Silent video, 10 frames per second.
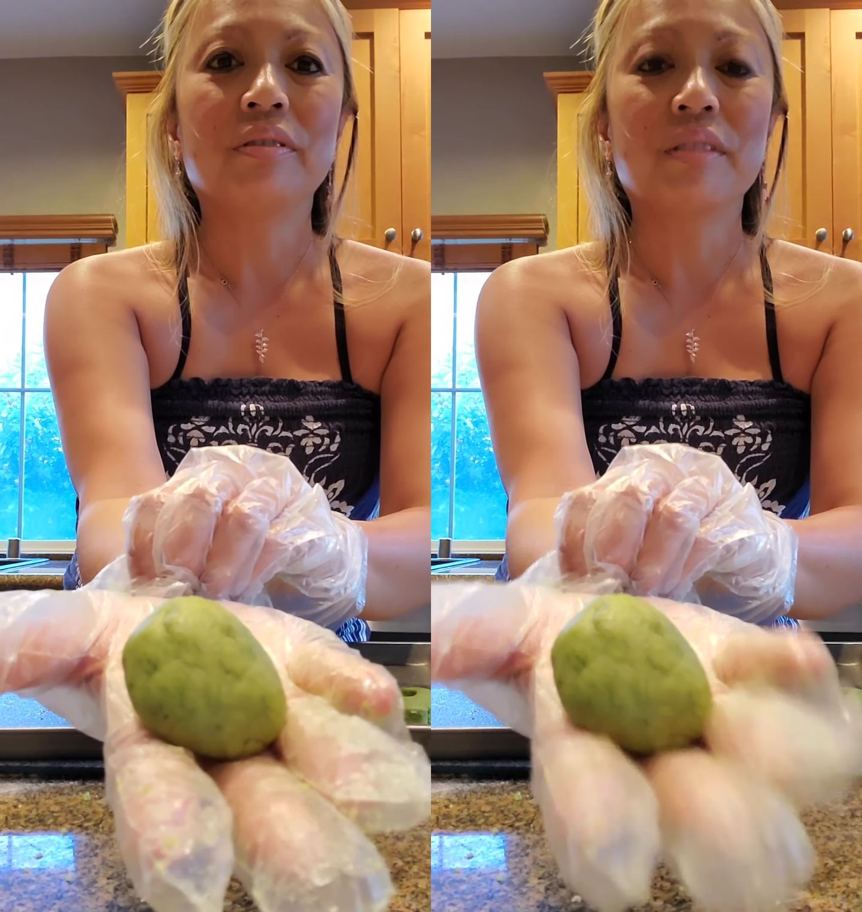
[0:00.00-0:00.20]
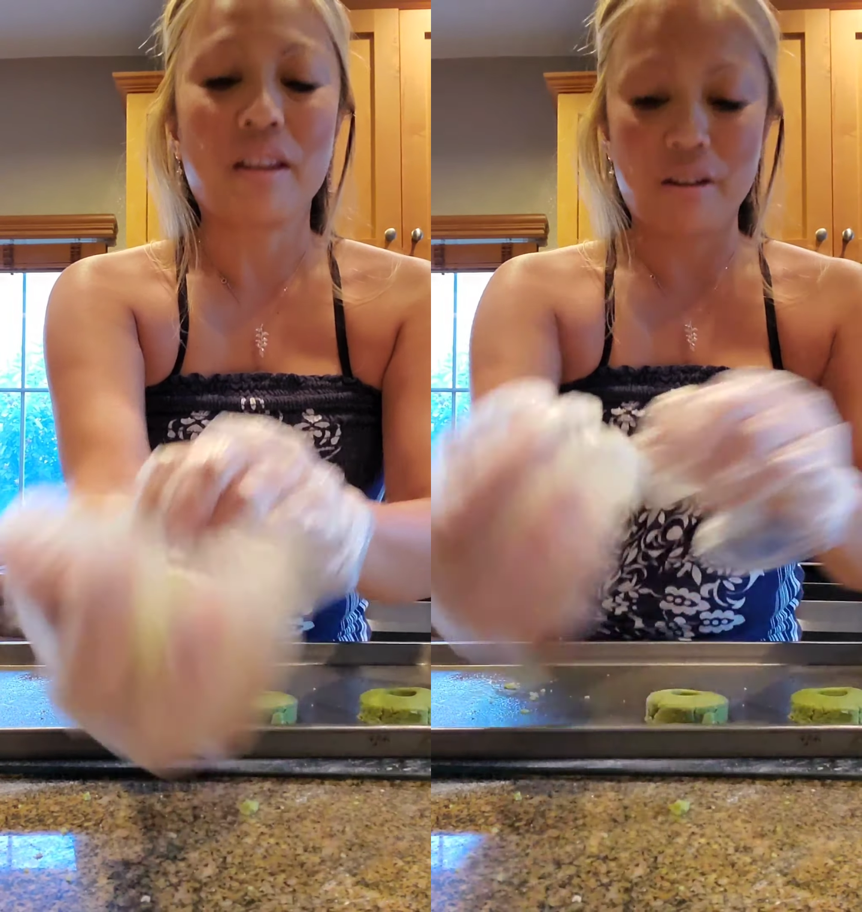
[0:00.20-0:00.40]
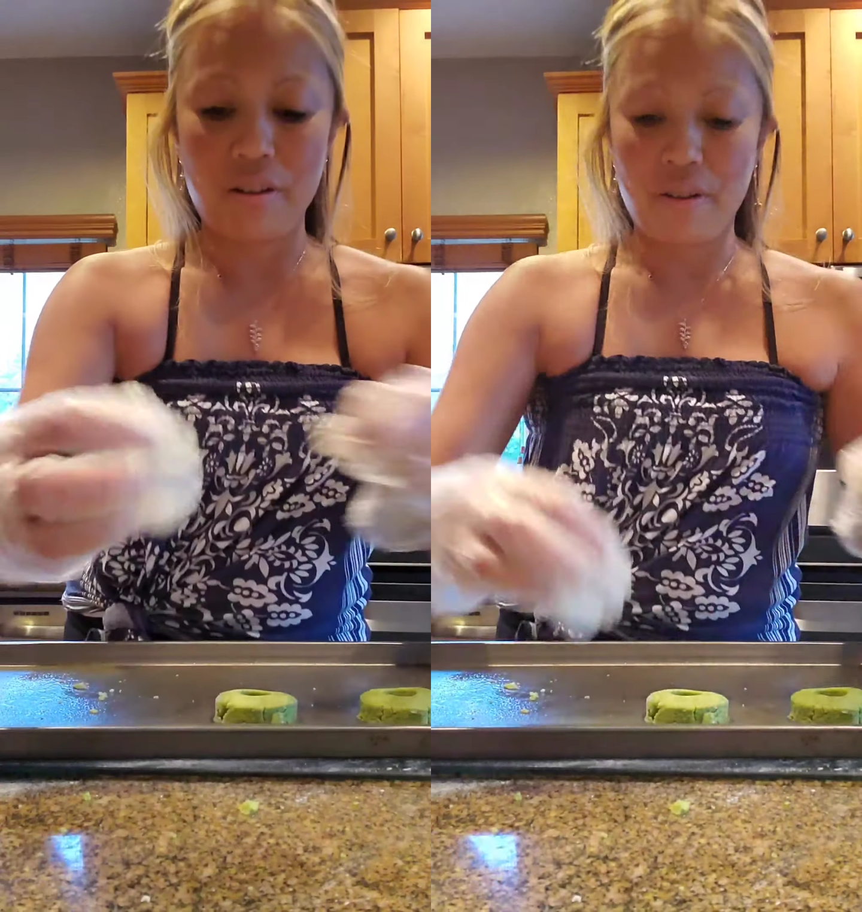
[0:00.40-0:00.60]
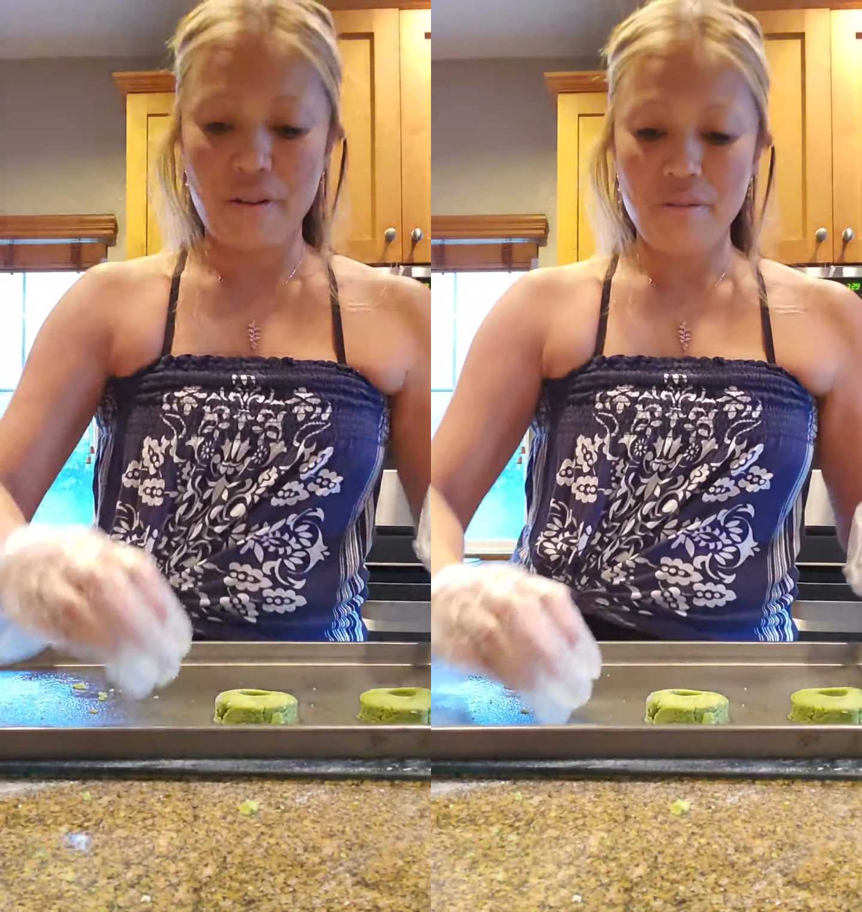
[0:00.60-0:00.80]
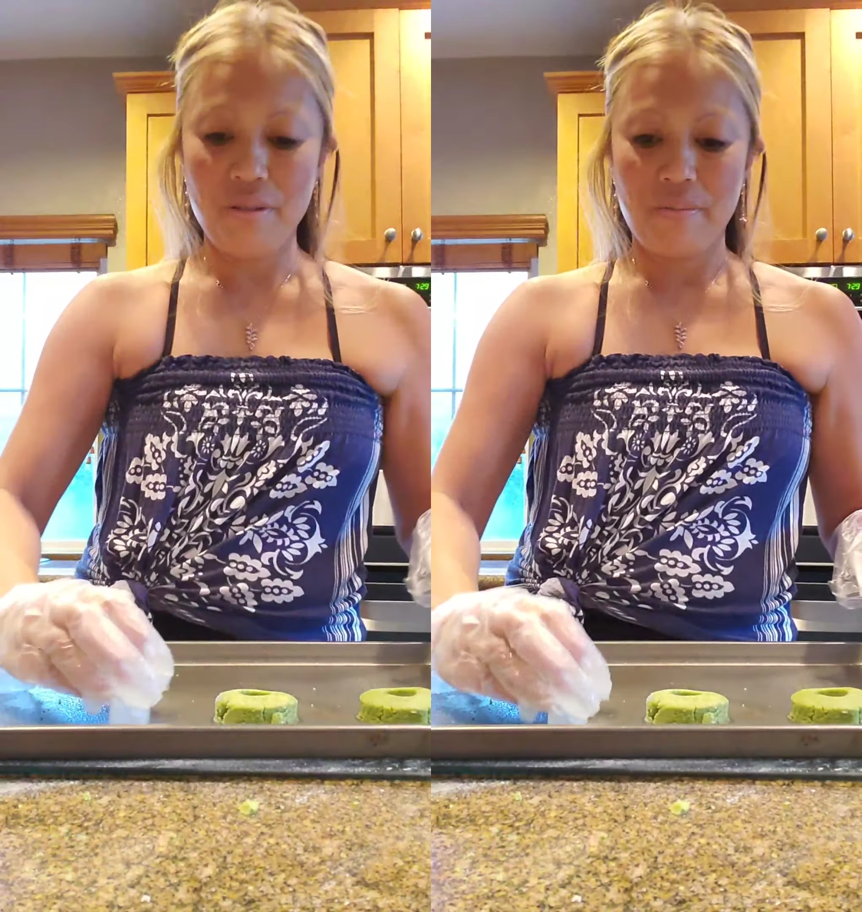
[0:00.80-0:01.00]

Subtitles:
and there you go.